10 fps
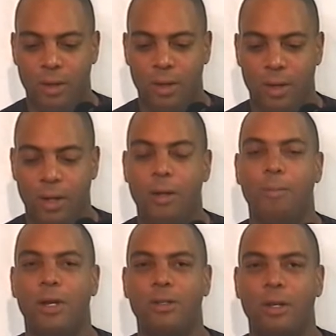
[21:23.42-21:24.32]
And it
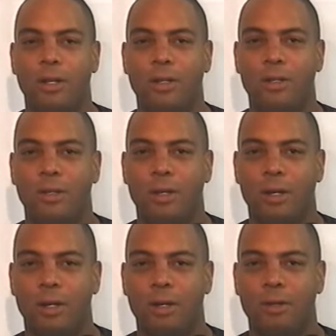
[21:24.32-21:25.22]
basically
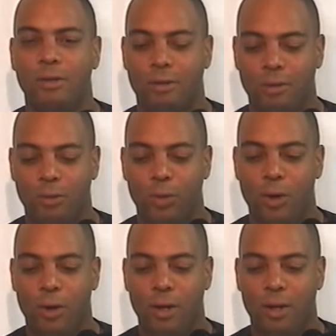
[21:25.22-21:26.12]
is
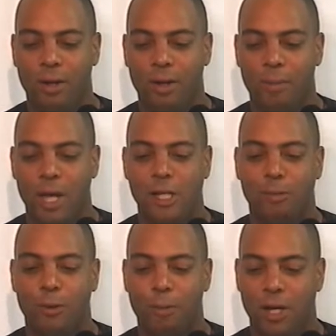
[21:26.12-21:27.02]
regarding man's
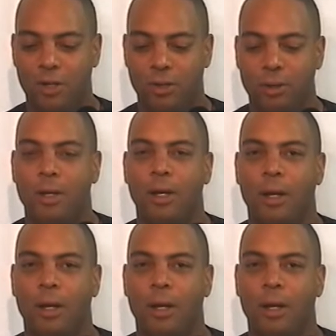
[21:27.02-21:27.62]
probation.